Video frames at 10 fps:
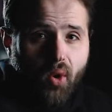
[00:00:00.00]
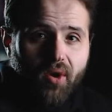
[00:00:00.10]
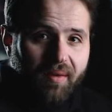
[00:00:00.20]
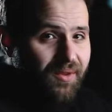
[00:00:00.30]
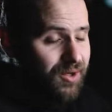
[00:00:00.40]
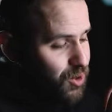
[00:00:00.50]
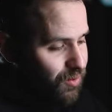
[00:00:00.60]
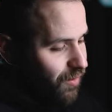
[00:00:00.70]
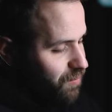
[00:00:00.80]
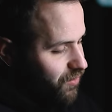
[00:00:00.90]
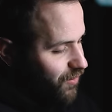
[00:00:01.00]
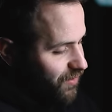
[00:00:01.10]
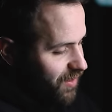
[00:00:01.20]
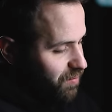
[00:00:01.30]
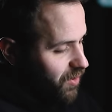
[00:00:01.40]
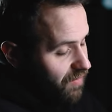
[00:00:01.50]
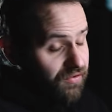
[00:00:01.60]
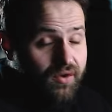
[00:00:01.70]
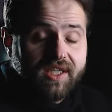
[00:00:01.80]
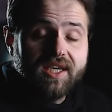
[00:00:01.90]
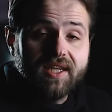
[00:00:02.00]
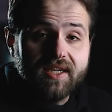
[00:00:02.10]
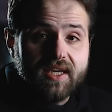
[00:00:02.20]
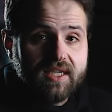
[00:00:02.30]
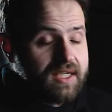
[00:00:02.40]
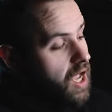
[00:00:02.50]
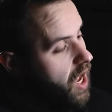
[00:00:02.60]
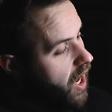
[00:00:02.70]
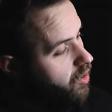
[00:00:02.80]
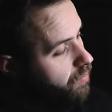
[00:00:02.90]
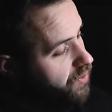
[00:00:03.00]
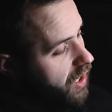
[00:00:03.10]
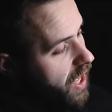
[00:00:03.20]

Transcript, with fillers: Brock, I'm not sure how you pronounce it, but if you're seeing this, I hope you